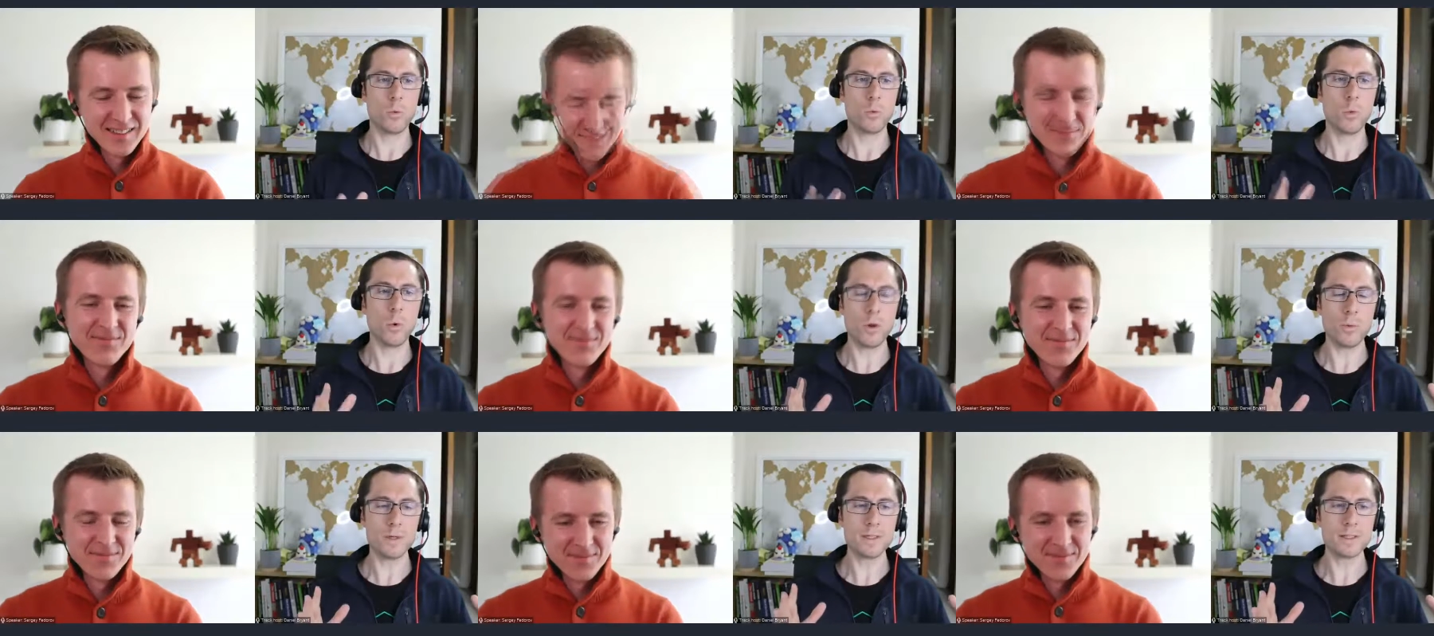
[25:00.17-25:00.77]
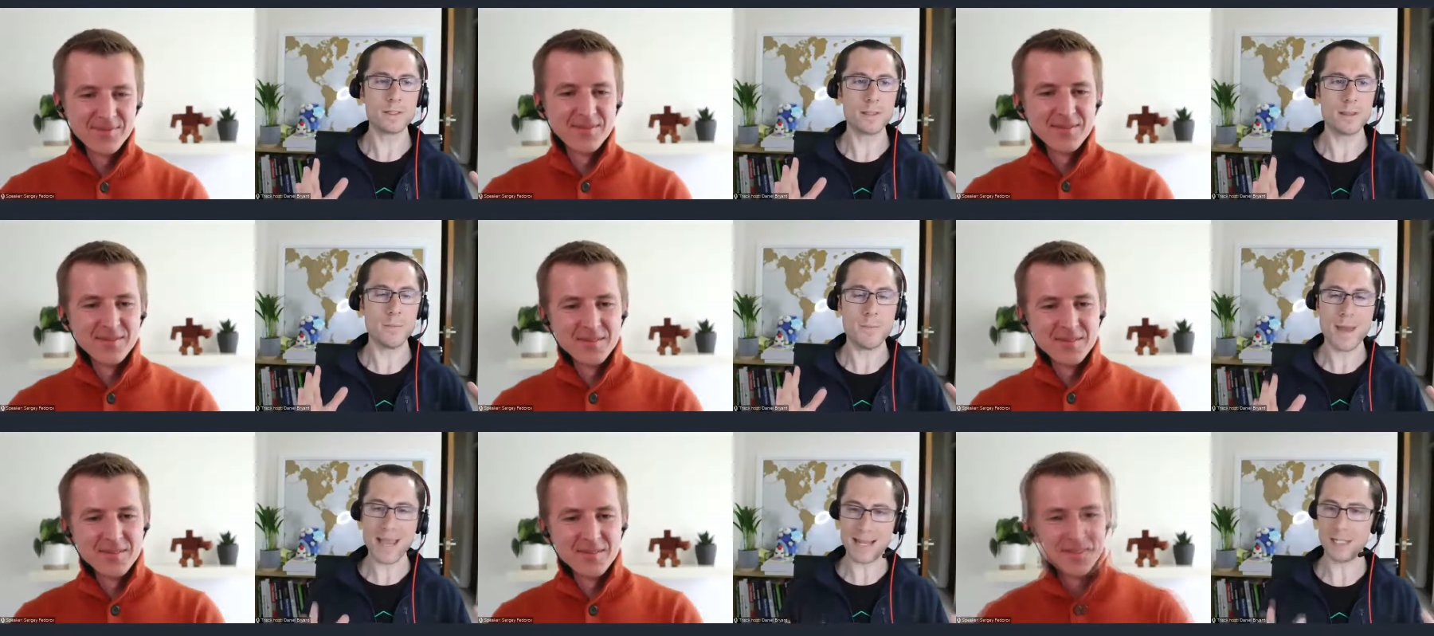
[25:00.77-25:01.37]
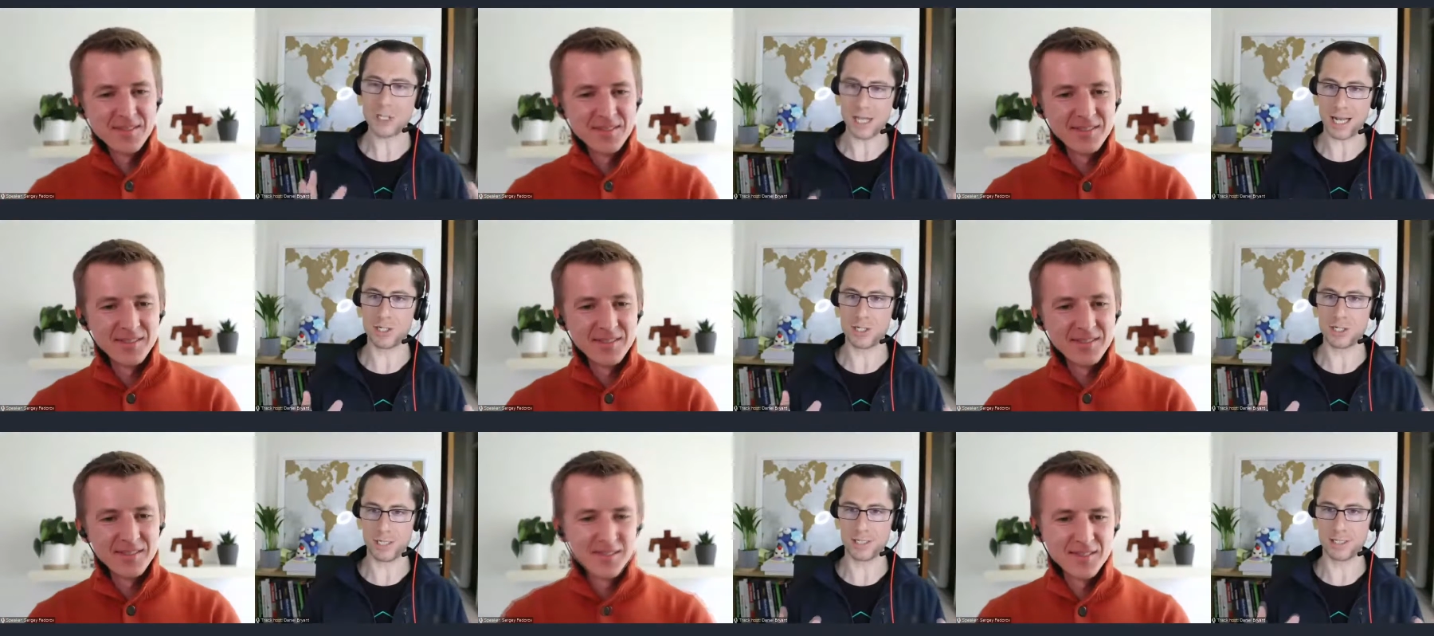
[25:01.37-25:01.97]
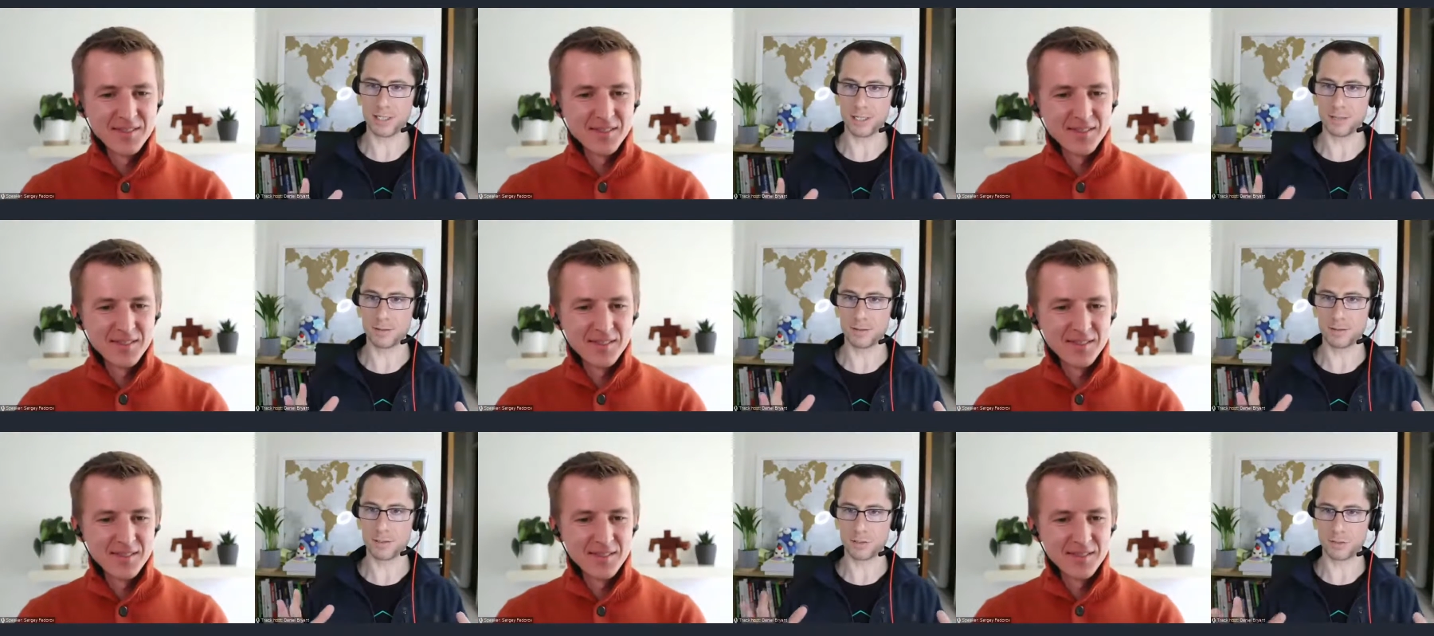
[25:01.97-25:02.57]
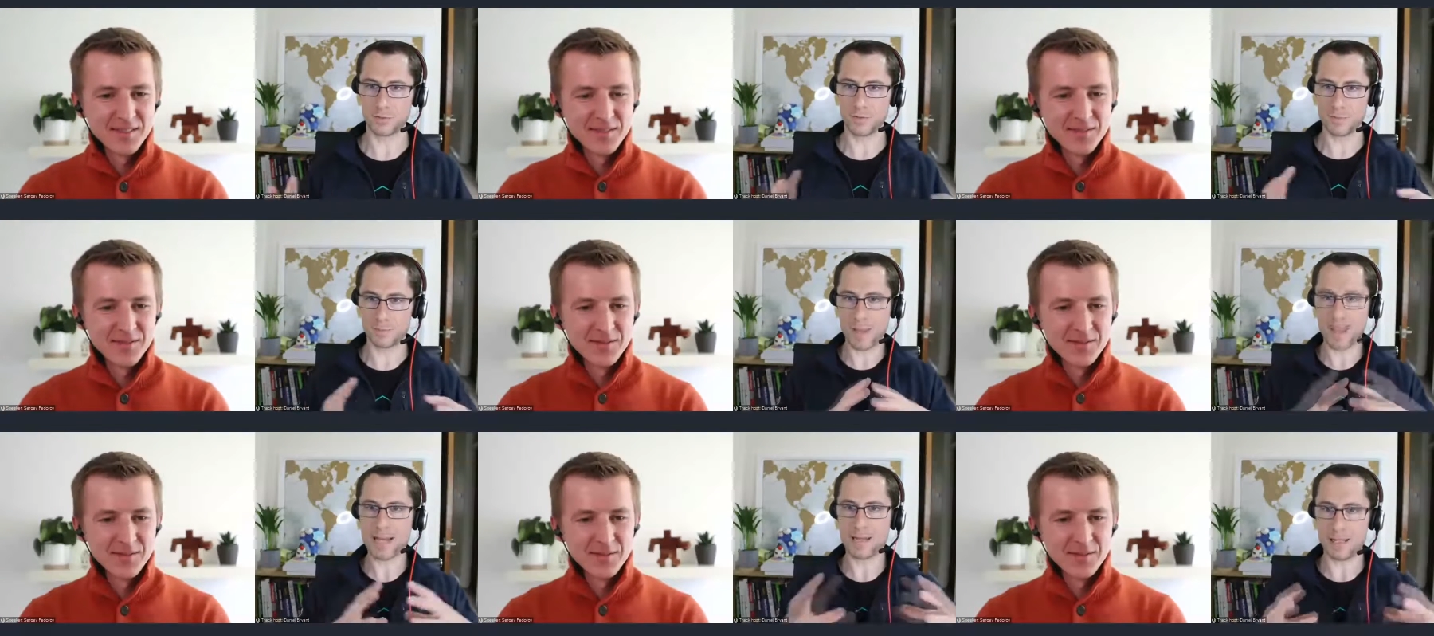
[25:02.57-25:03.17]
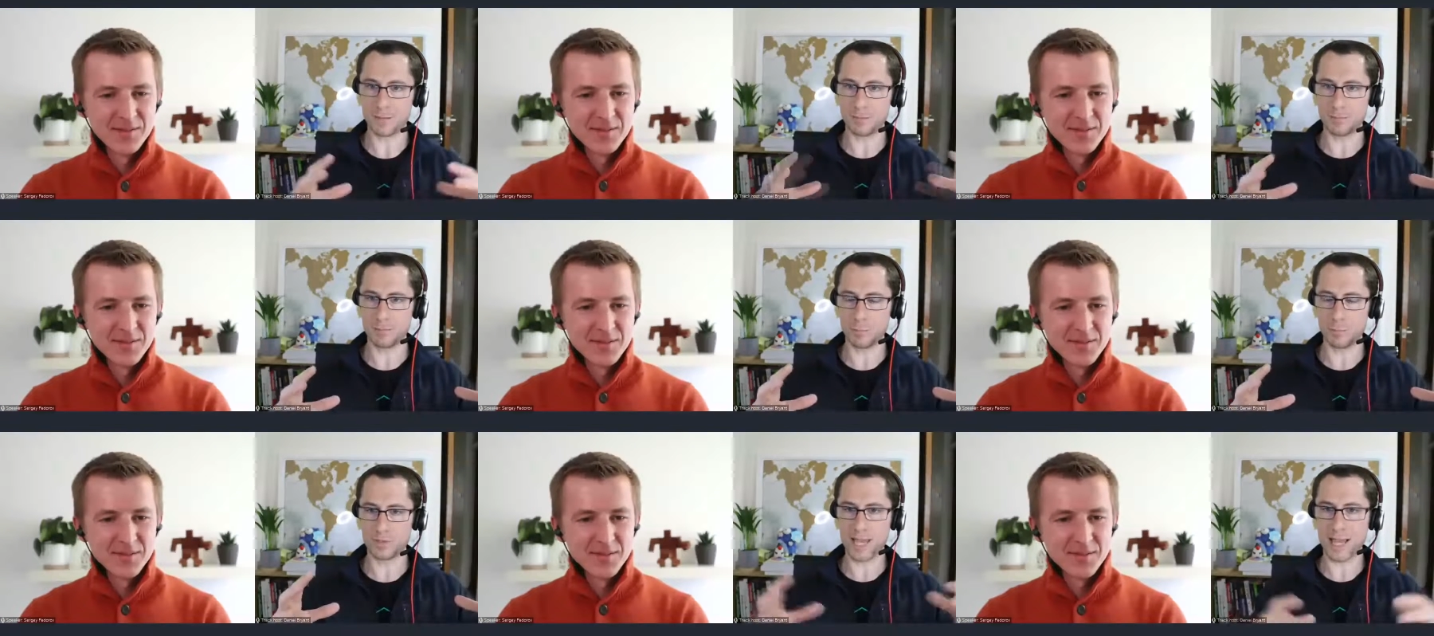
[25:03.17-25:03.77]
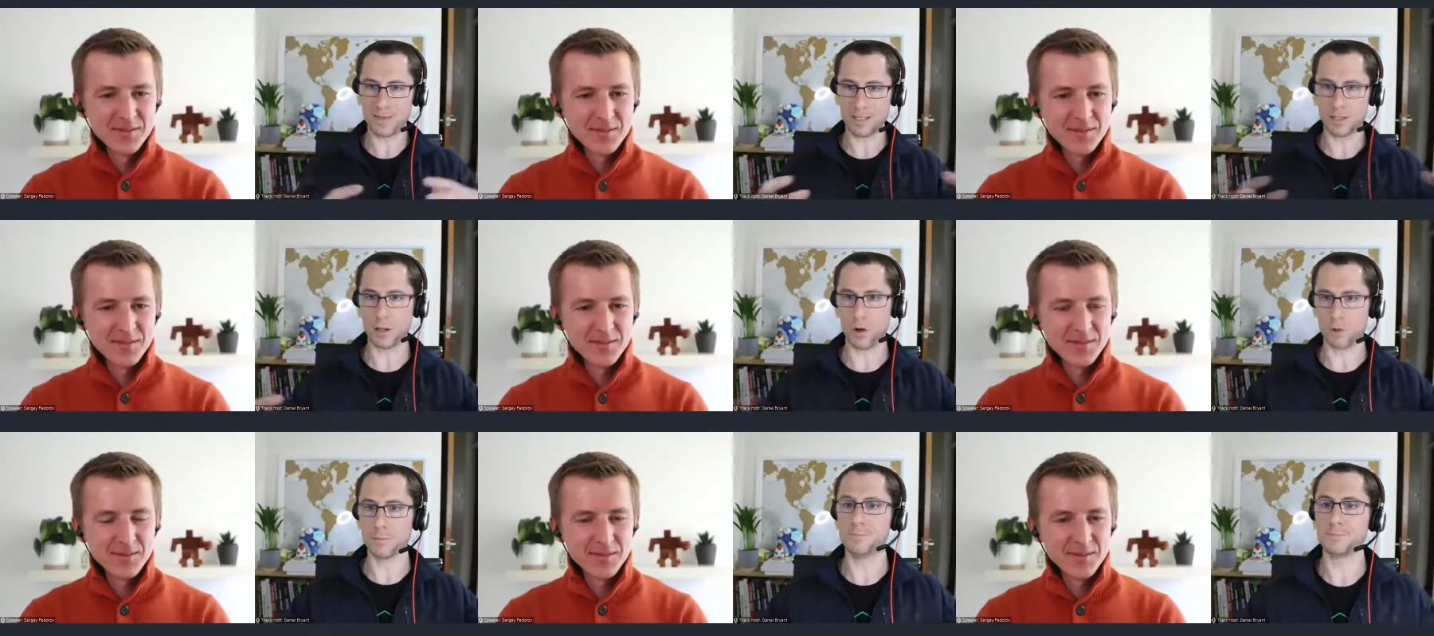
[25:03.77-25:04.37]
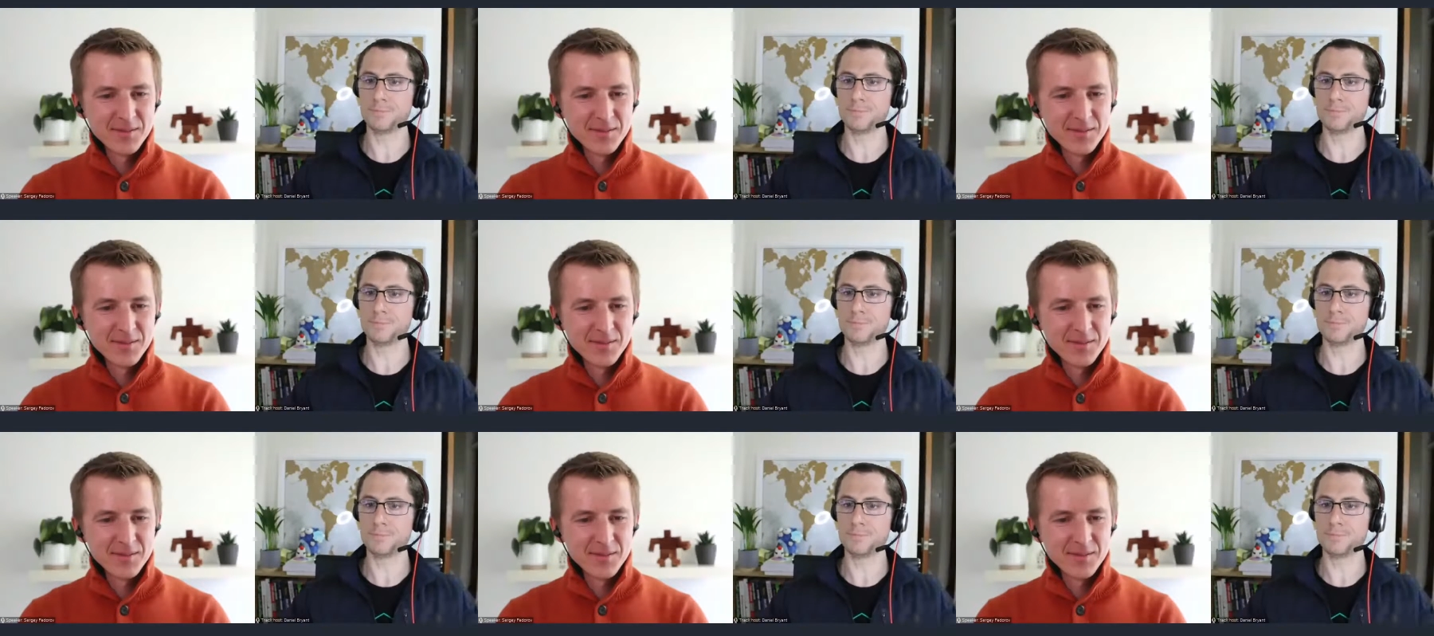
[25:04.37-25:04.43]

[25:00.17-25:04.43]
Speaker 1: What was the main challenges that, that sort of made it take this long?